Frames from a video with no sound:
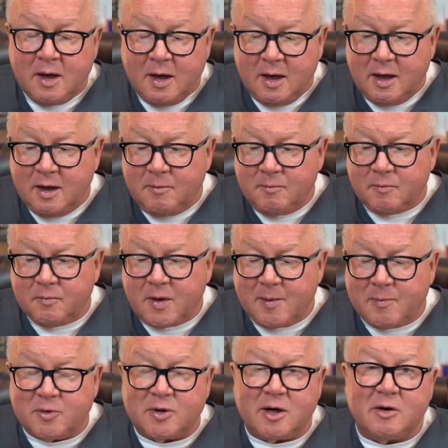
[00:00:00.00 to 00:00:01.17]
uh,
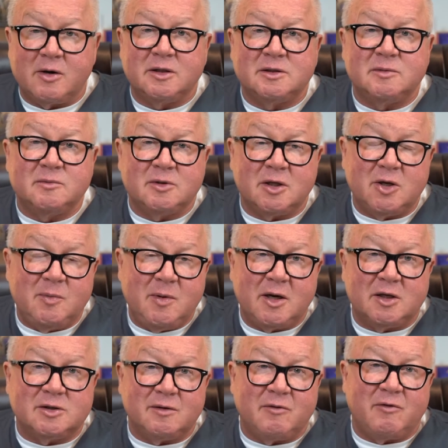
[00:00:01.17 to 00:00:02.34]
hypothyroidisms. It could be
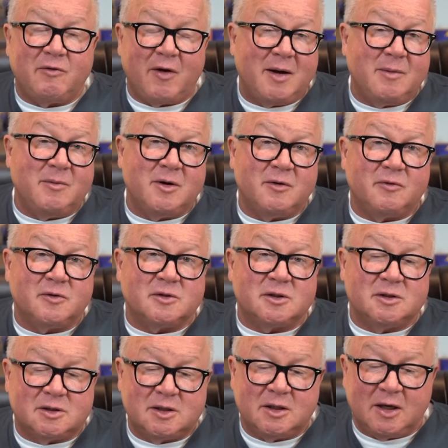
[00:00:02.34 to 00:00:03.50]
because you have a vitamin
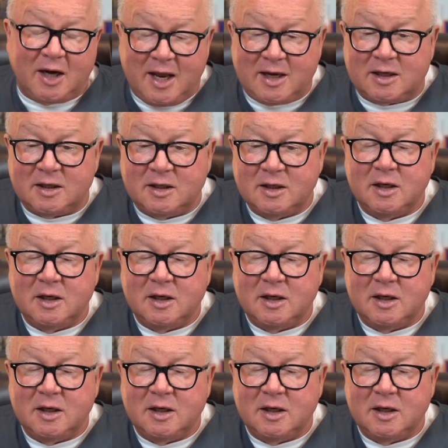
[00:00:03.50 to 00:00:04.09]
deficiency like